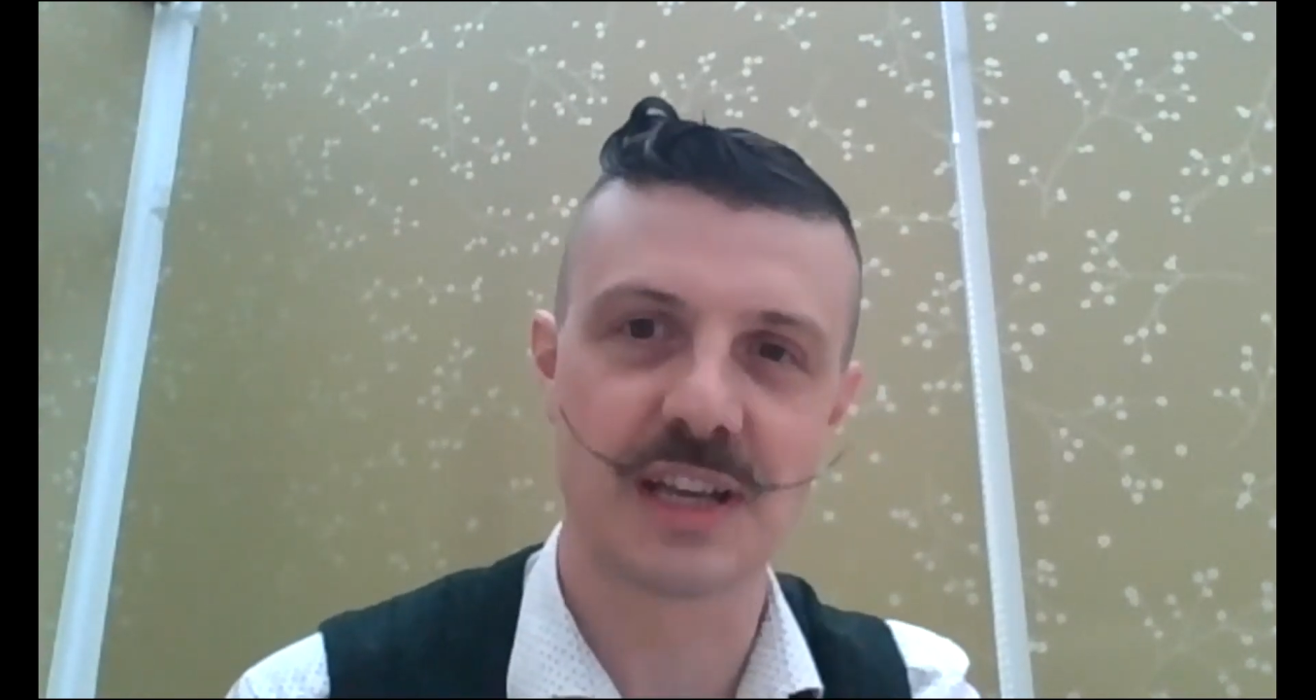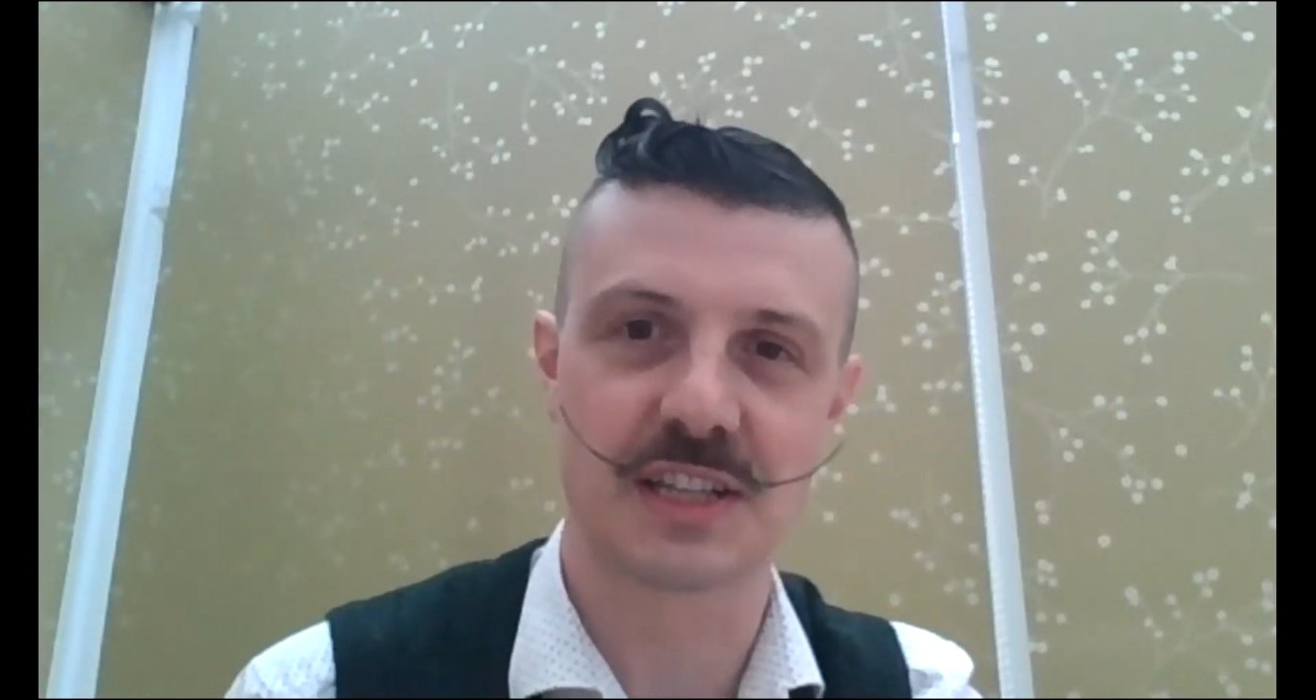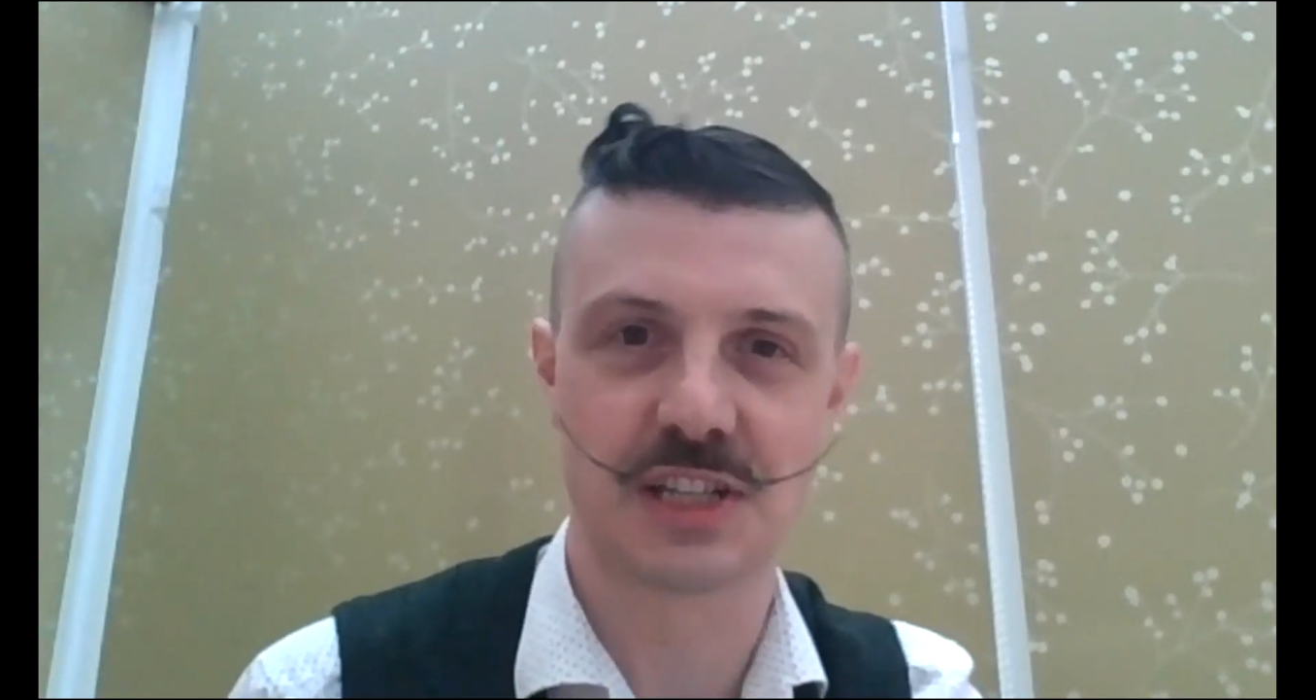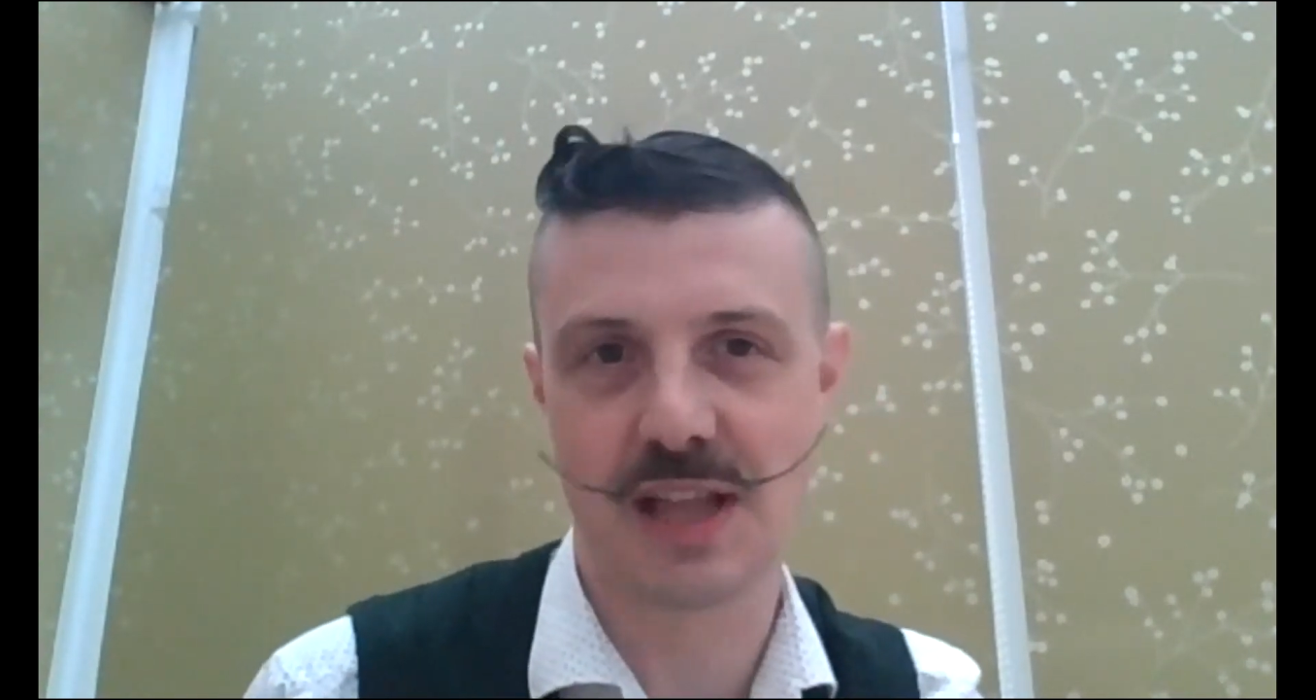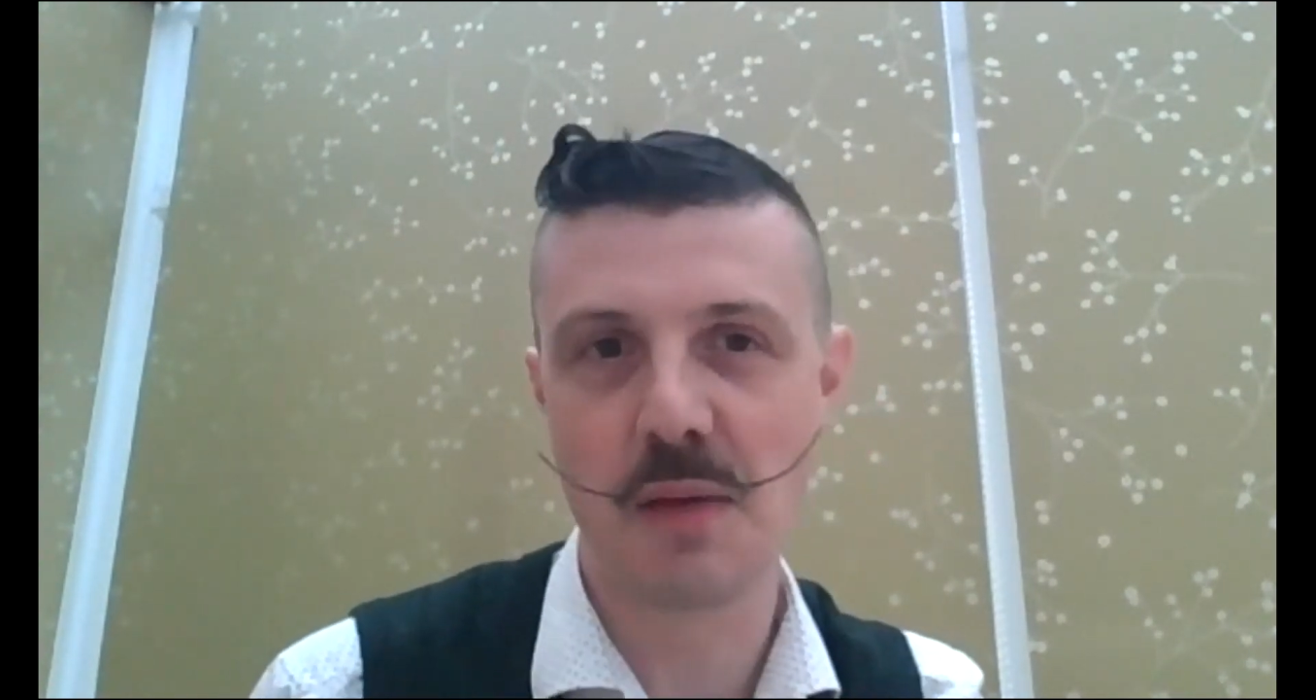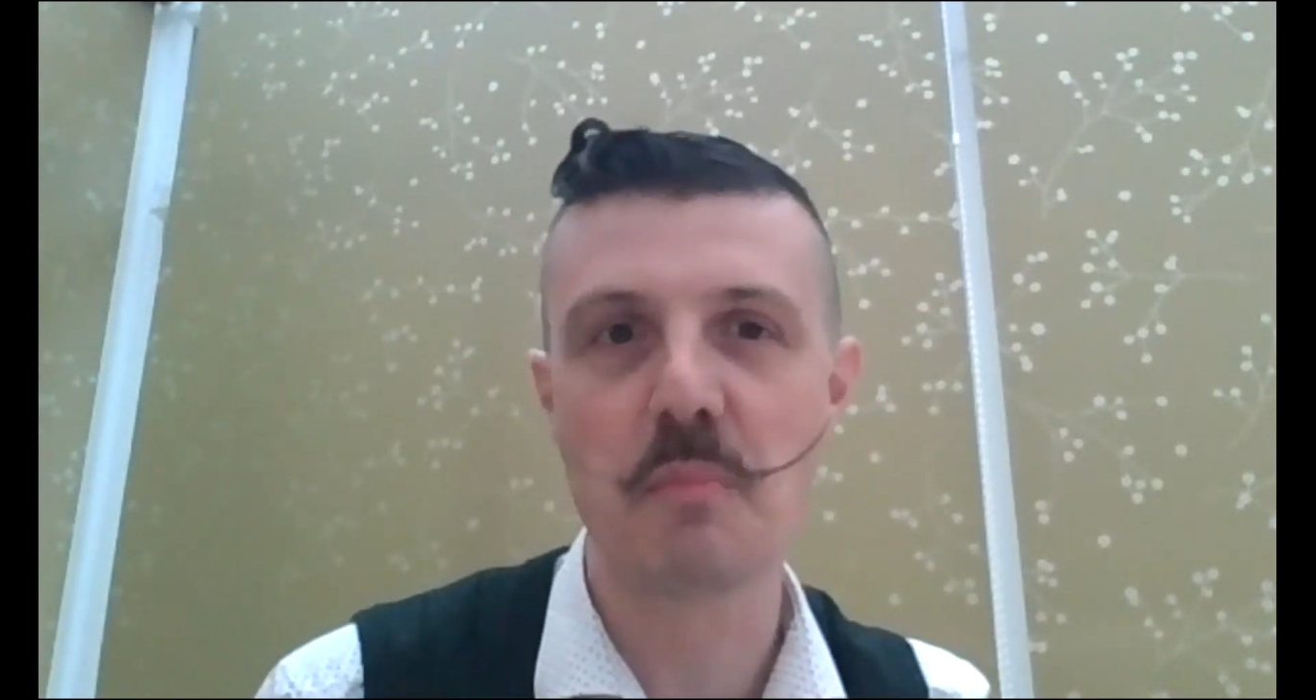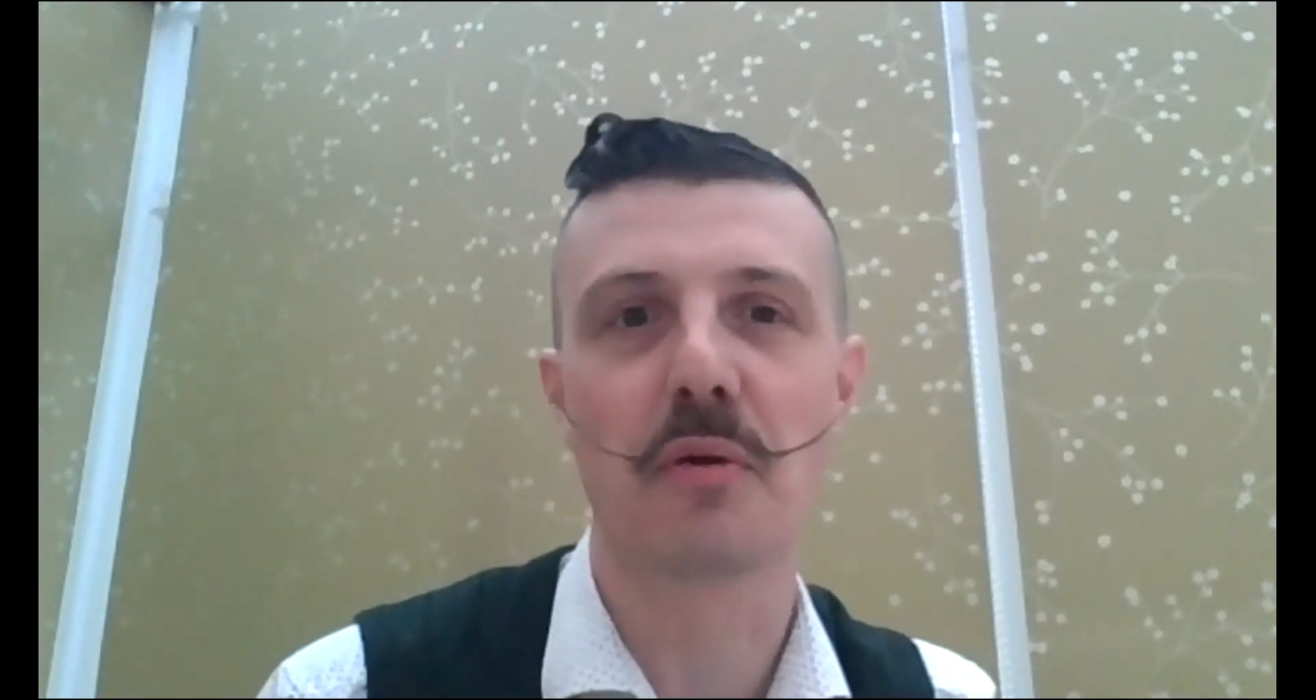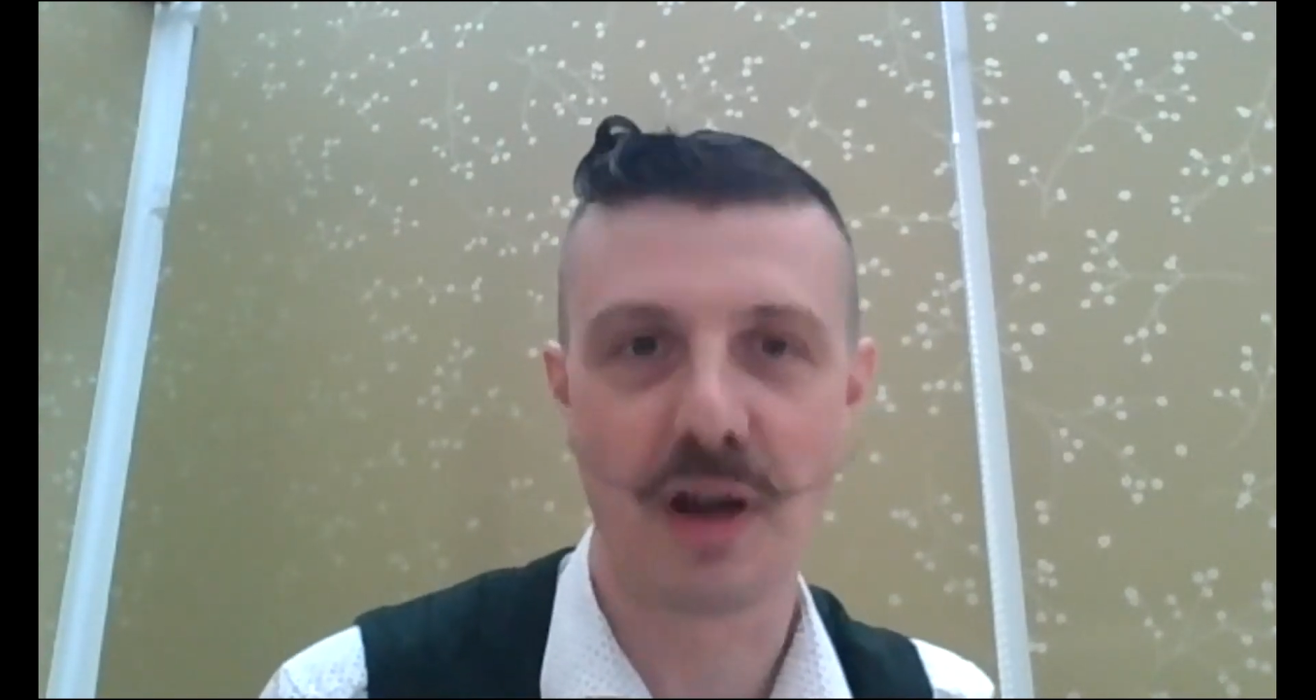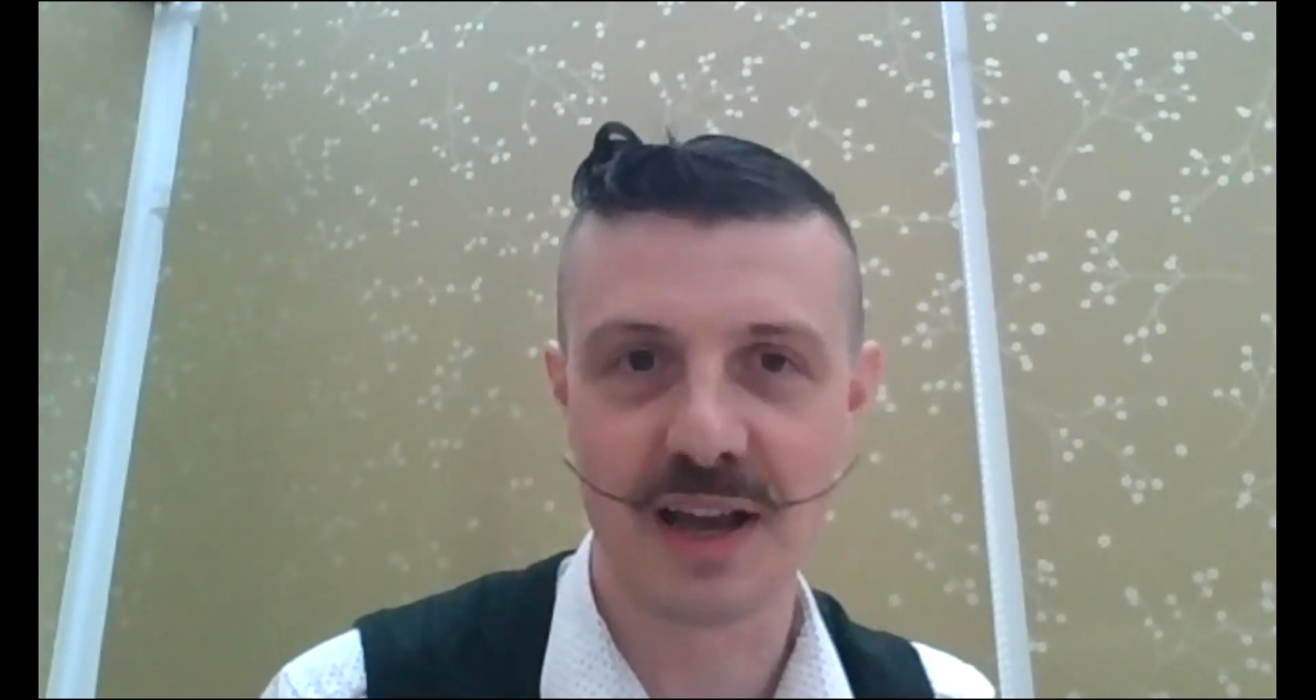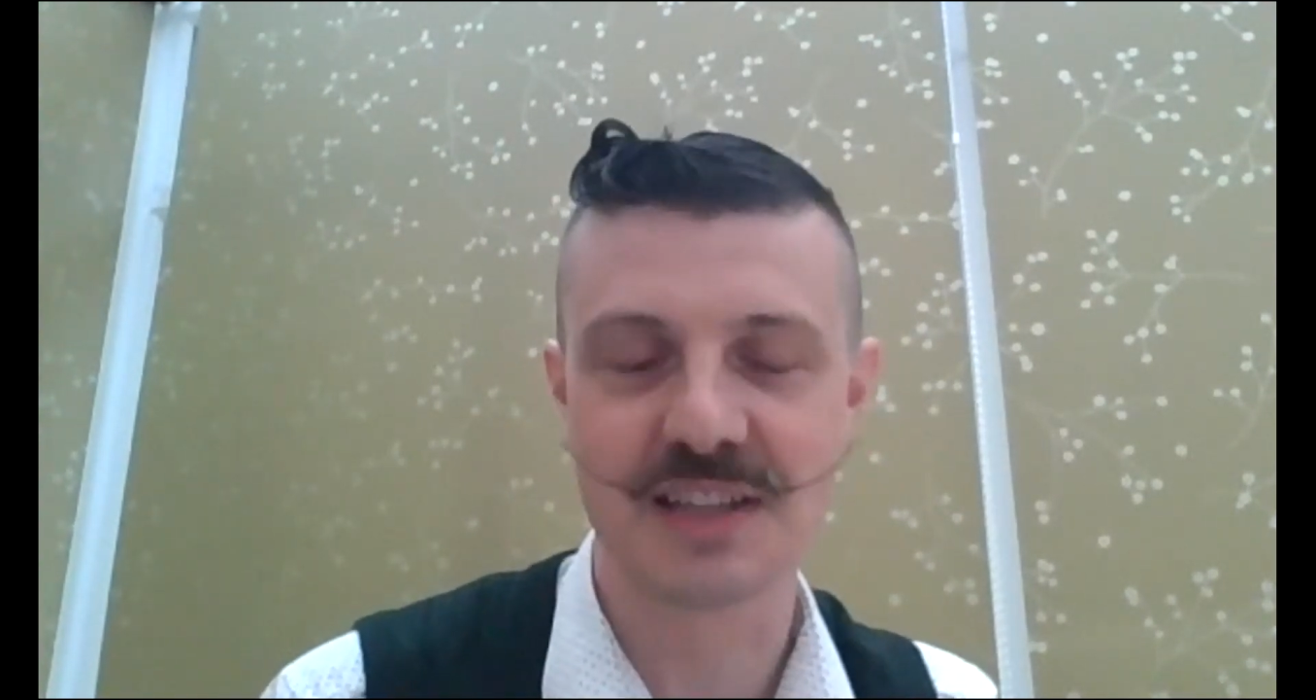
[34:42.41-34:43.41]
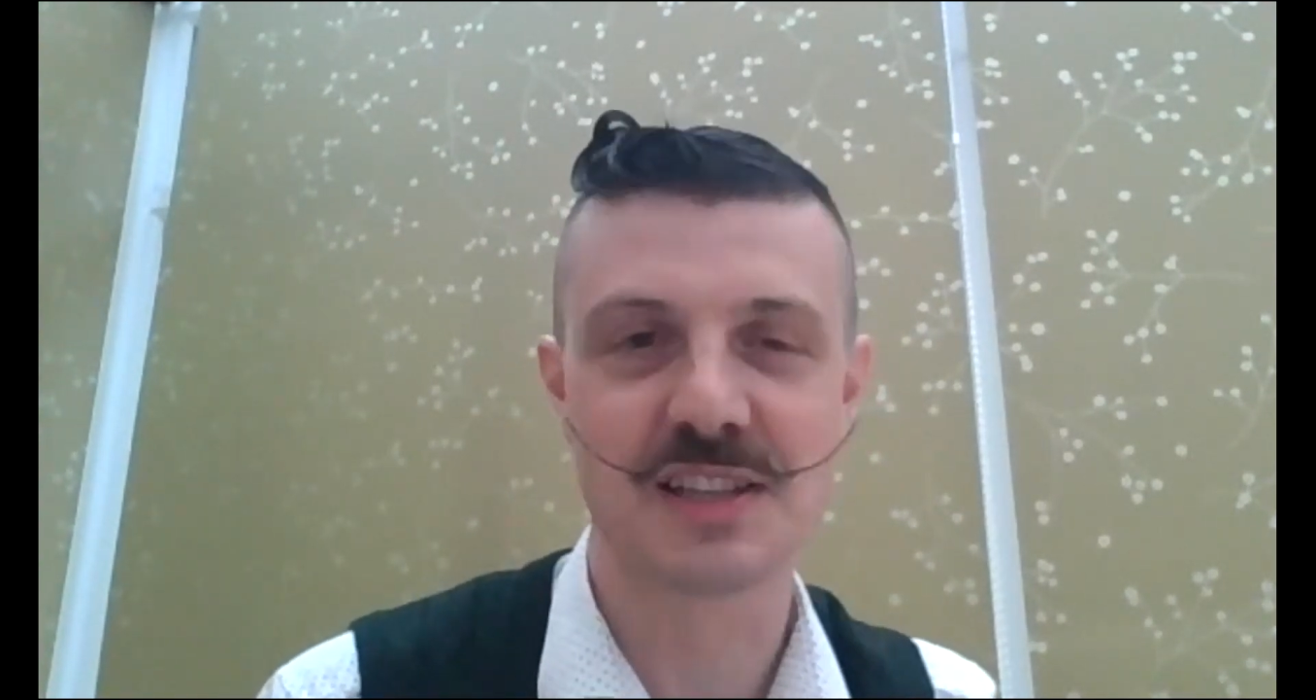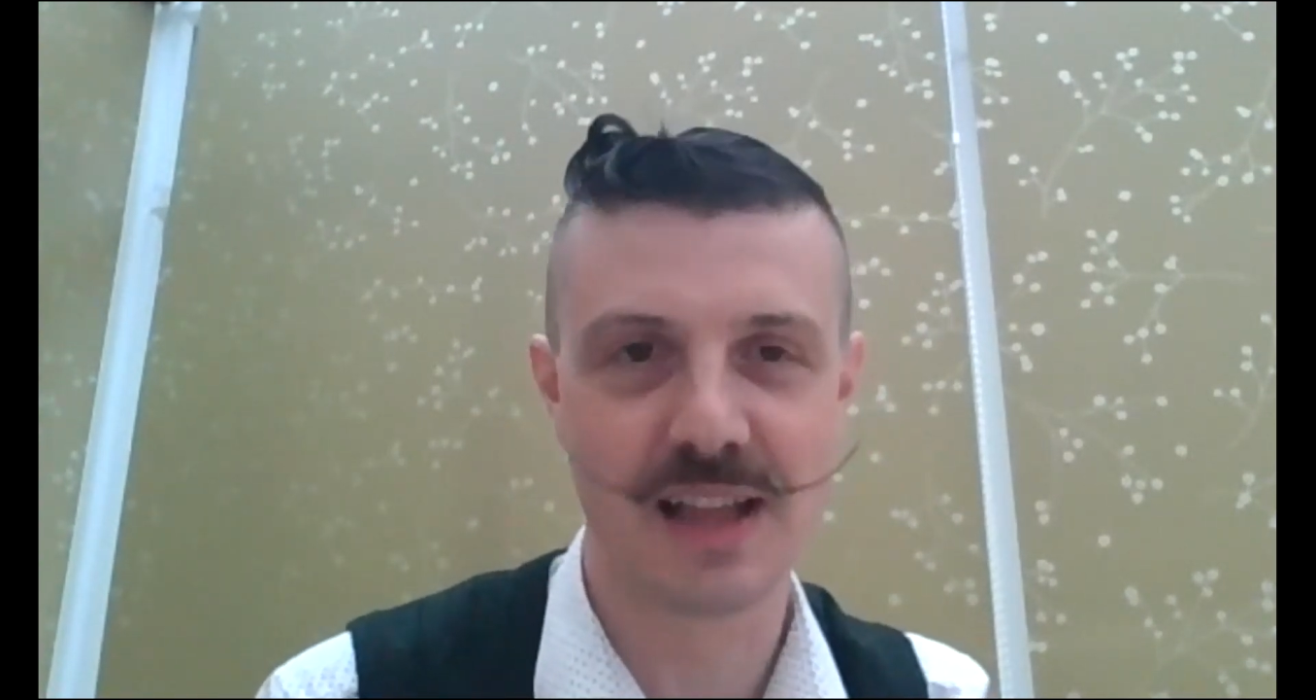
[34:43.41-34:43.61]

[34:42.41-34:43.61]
extemporized